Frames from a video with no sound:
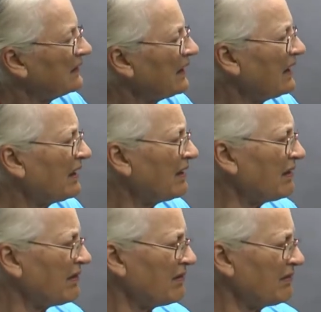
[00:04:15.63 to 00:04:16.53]

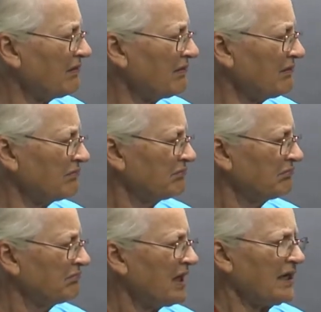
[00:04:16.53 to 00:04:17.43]
"Oh,
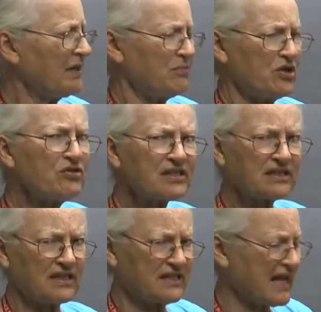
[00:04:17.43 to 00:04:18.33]
I am
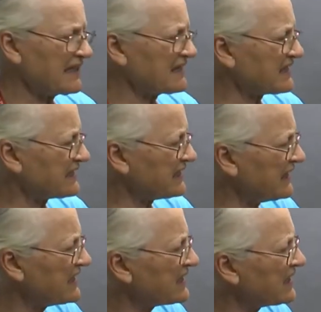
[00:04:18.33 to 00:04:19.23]
useless at
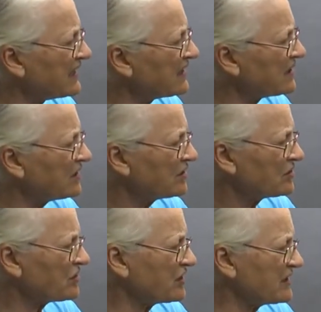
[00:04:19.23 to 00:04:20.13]
stinging,"
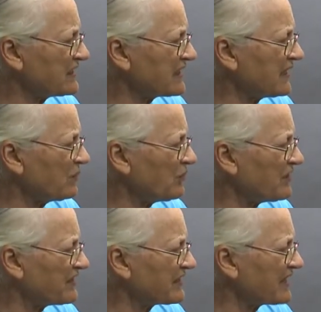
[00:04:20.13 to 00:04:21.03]
she said with
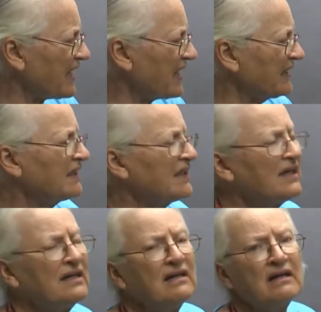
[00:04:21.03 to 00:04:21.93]
a sigh.
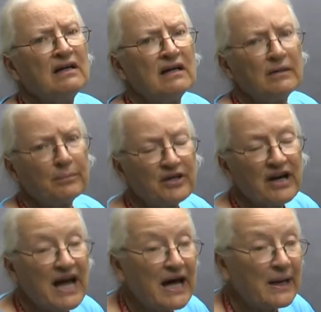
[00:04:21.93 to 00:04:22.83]

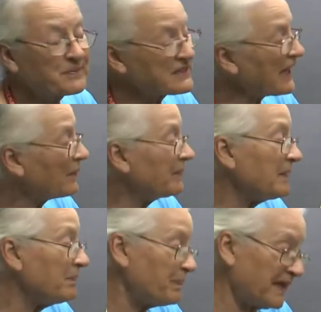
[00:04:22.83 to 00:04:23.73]
"Perhaps I'll
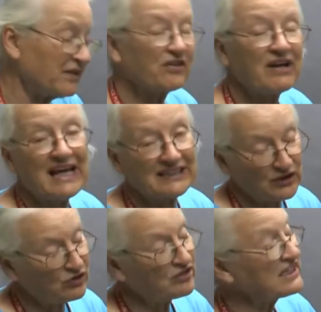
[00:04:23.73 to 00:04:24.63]
be better at
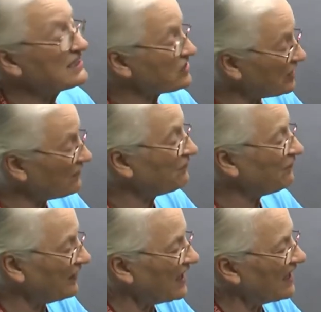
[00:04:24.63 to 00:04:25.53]
learning to
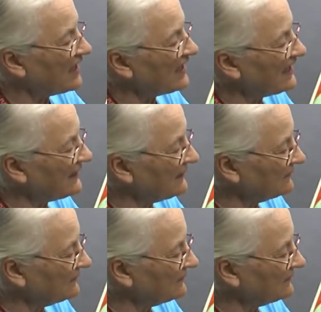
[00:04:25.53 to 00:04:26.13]
fly."